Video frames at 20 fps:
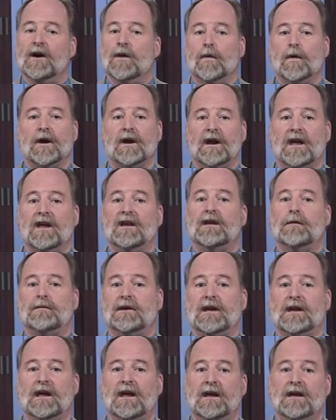we're going to end up
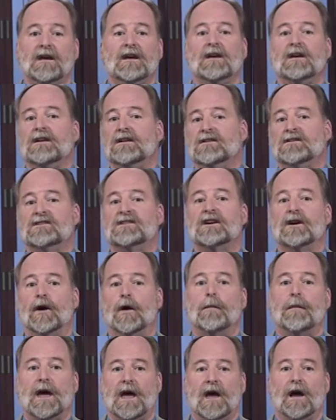getting zero
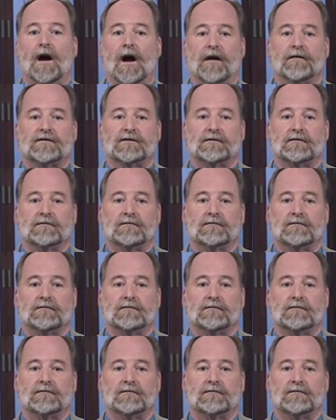payoffs.